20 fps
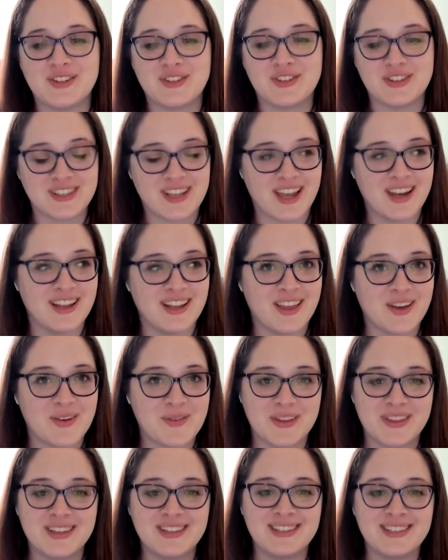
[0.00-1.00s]
You're just kind of like,
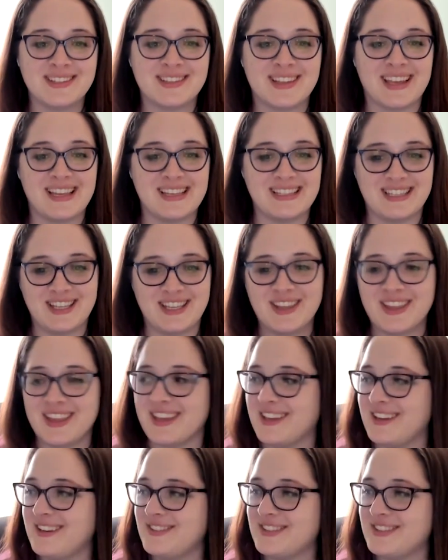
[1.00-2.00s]
well, this is easy.
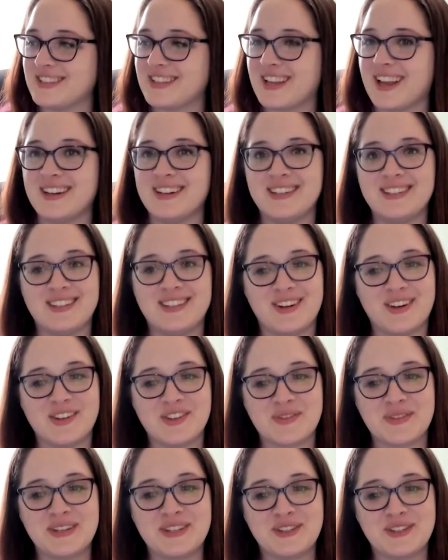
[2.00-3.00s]
Like, you just kind of did all
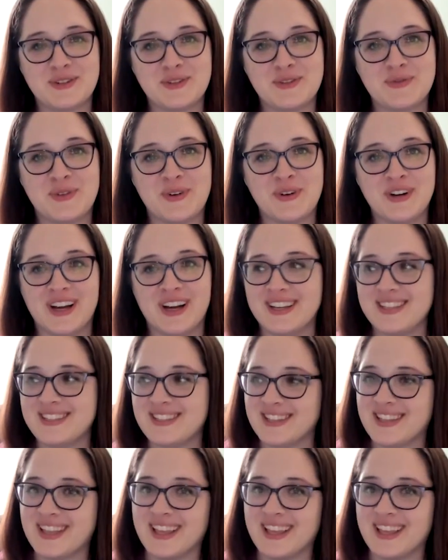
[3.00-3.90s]
the research for us.